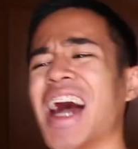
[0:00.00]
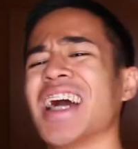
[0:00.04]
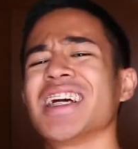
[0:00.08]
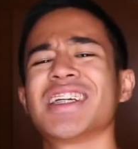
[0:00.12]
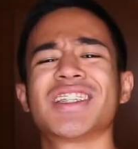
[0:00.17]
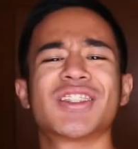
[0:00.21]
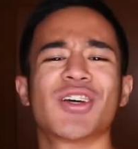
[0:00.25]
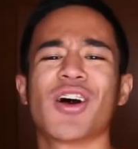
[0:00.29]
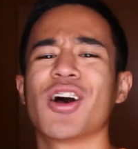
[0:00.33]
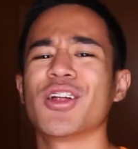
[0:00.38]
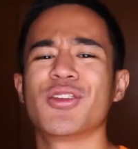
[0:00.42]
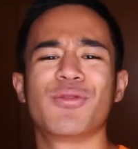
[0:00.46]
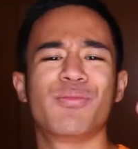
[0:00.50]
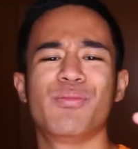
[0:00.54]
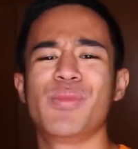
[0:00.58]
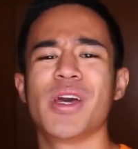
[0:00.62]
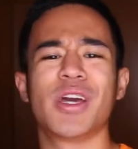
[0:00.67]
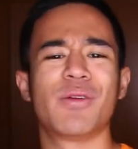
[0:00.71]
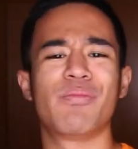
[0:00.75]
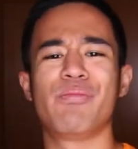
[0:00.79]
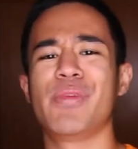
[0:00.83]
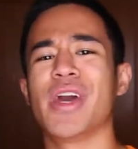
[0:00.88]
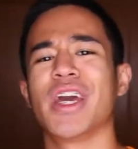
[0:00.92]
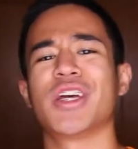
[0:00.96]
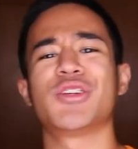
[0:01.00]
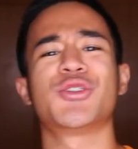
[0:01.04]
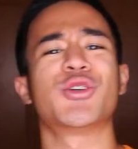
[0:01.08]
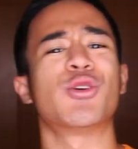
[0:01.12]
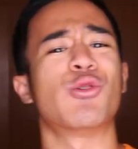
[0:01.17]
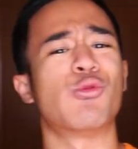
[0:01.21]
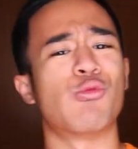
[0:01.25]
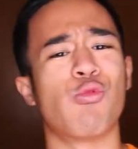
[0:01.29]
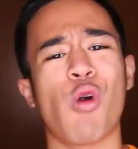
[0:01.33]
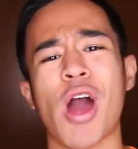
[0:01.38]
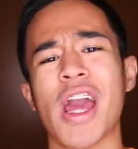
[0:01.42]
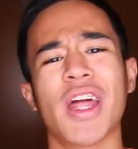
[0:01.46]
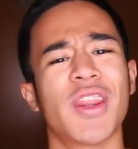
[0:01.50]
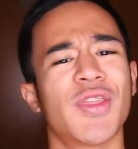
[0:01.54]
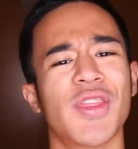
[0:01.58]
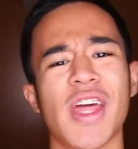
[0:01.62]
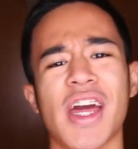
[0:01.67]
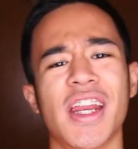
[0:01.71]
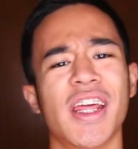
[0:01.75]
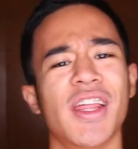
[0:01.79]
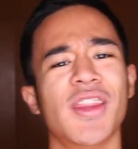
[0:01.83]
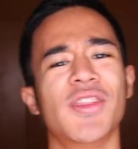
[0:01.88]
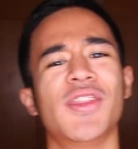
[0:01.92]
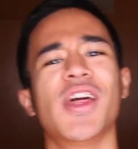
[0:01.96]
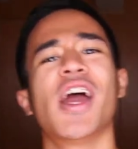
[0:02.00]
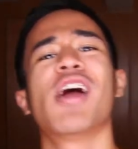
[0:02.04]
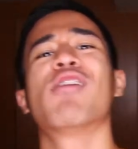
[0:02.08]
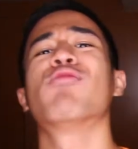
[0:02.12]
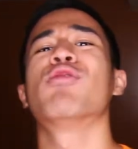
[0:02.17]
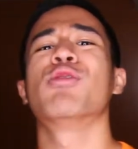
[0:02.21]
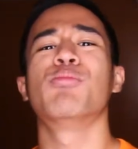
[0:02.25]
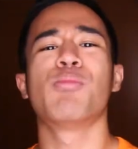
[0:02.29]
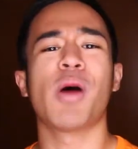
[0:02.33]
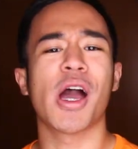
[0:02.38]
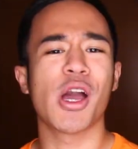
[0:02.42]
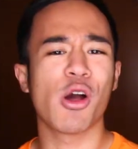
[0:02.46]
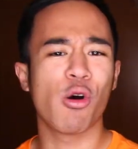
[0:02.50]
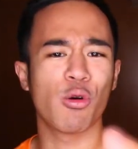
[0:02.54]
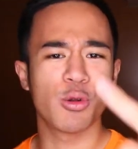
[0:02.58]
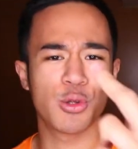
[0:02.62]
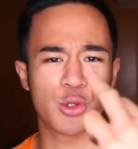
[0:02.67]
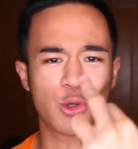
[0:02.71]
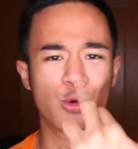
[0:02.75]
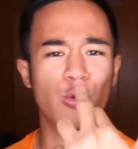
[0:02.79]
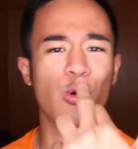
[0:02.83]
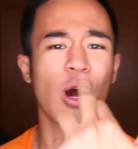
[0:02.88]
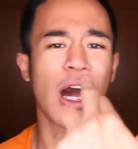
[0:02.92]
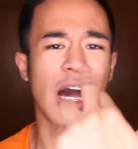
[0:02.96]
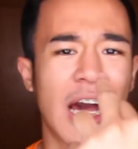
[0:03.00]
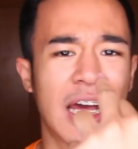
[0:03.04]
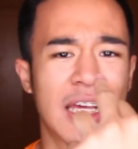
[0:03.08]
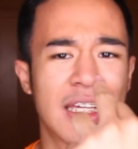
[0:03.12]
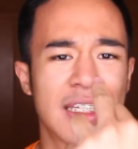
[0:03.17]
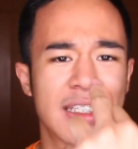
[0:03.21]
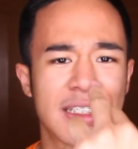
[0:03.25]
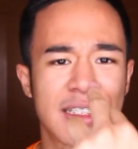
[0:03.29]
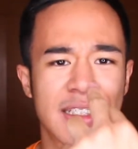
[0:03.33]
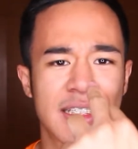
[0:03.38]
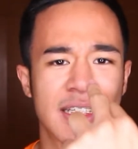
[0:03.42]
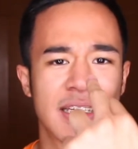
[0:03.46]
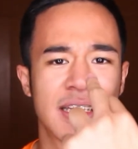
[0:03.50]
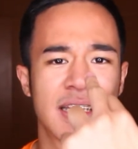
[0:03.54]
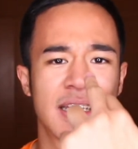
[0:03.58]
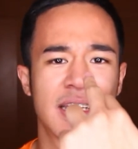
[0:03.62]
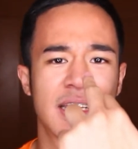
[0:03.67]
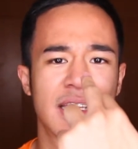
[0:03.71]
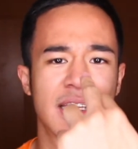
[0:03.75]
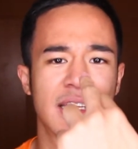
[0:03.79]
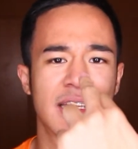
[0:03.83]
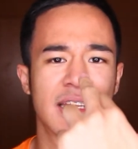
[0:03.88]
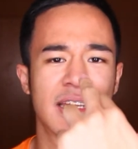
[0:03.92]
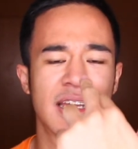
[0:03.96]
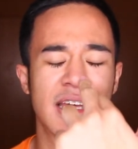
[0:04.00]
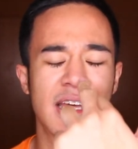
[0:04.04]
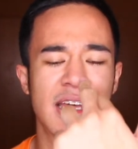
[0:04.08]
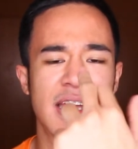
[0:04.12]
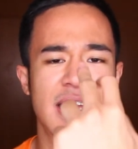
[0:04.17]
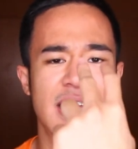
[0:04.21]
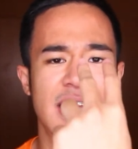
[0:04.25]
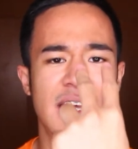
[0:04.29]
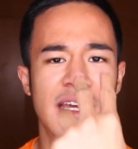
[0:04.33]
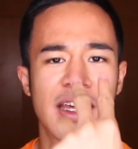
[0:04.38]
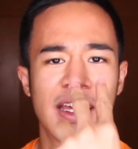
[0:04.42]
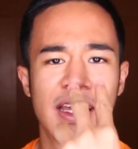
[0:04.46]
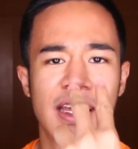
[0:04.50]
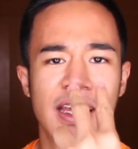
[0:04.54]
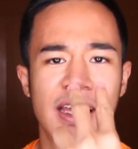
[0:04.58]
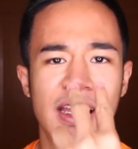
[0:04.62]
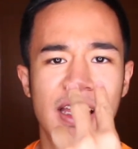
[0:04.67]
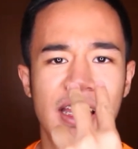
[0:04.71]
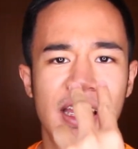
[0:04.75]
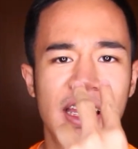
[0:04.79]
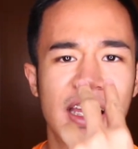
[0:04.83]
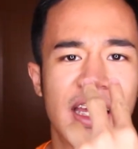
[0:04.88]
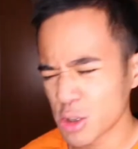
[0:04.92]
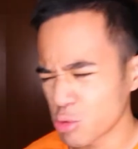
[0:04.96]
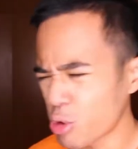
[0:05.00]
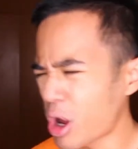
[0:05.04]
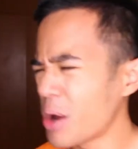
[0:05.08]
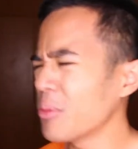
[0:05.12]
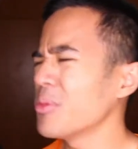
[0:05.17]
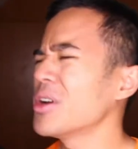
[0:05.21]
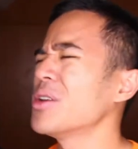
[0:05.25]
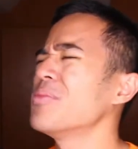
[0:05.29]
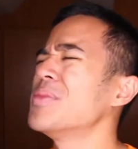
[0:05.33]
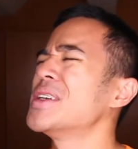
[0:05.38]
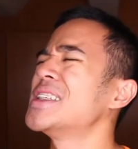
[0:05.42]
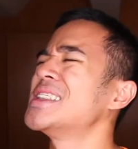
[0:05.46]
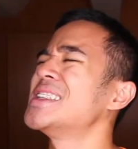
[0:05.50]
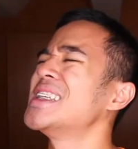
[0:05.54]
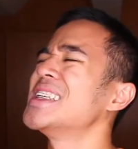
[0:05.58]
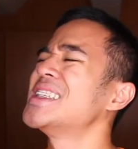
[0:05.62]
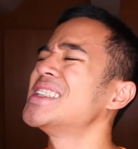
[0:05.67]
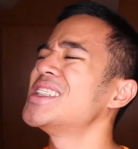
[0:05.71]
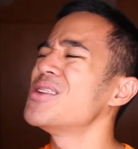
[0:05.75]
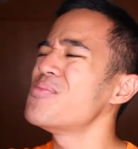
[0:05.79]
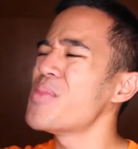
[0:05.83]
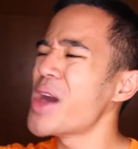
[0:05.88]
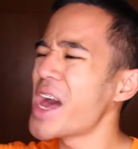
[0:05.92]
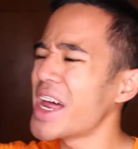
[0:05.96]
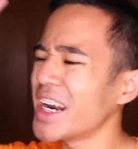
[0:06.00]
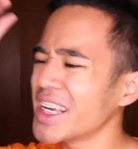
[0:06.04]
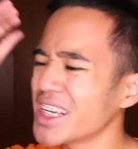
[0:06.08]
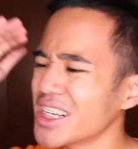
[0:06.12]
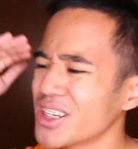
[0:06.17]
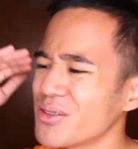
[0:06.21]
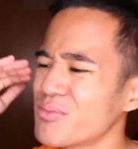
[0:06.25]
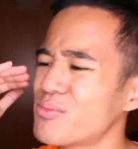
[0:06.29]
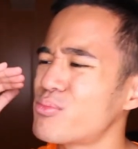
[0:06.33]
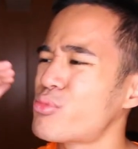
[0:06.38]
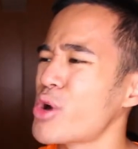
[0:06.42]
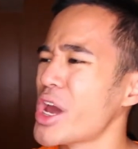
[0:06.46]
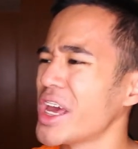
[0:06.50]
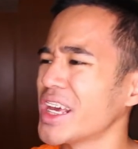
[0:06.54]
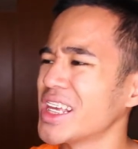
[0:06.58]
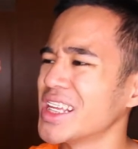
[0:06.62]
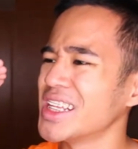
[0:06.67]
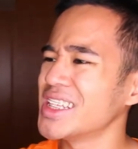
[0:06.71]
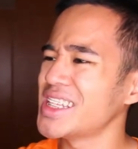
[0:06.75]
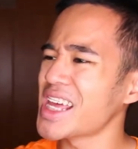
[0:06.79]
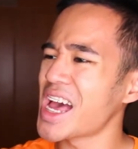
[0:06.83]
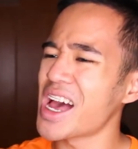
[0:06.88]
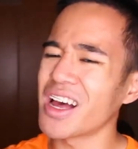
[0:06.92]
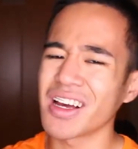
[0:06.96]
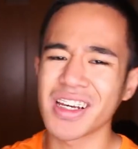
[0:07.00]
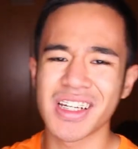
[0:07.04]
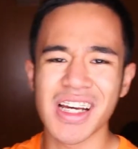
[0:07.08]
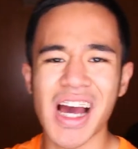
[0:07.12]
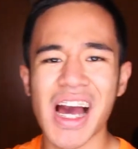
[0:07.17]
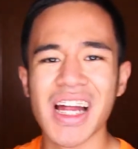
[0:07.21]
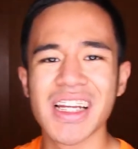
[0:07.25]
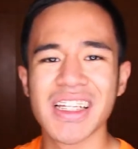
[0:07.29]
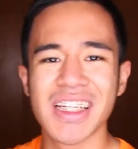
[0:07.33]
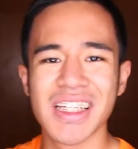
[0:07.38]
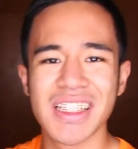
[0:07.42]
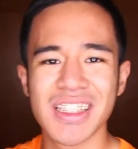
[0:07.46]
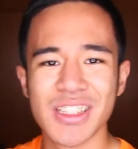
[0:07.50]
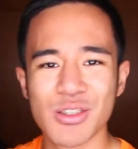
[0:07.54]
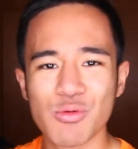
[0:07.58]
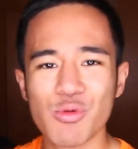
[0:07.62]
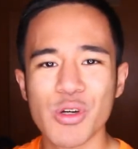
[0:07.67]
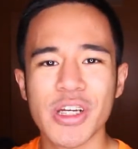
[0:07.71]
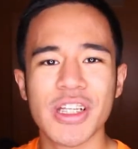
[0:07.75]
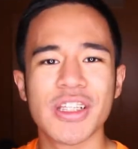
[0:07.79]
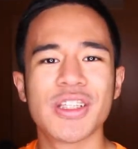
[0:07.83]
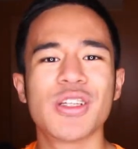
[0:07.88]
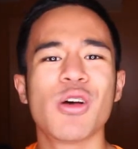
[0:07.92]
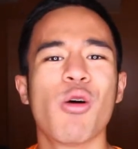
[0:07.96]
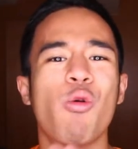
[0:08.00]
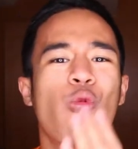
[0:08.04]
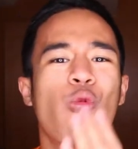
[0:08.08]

I saw the big picture right then and there with my own two eyes. So I'm gonna be systematically breaking down Kanye's tweets